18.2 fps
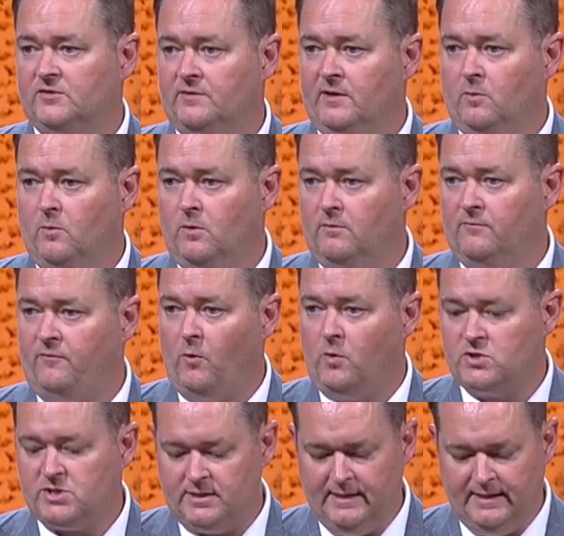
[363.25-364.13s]
They weren't
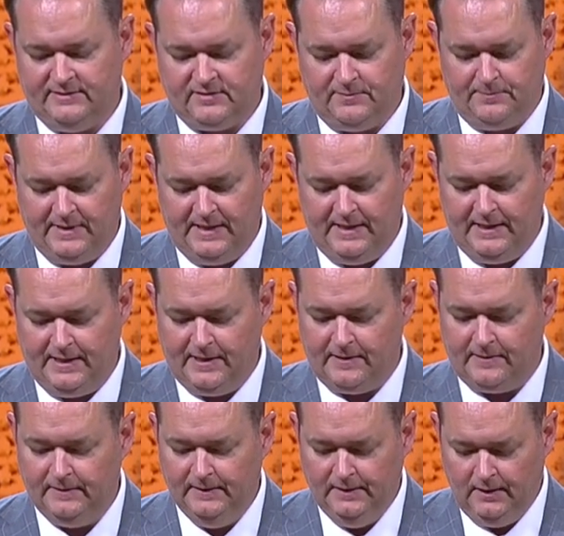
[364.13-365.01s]
fortunate to be
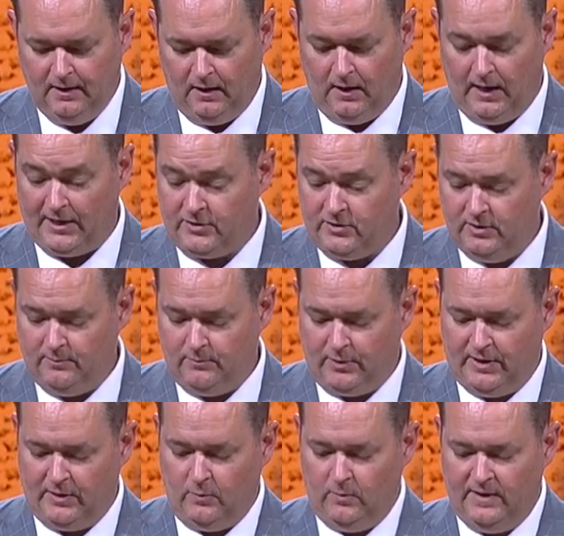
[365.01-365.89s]
here or I couldn't
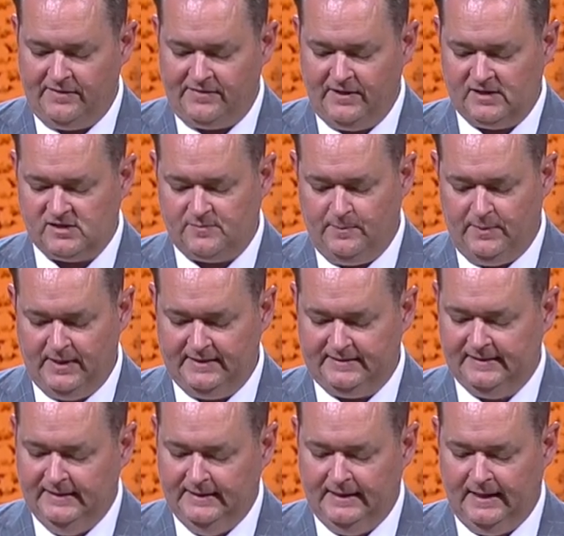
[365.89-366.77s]
bring with us, but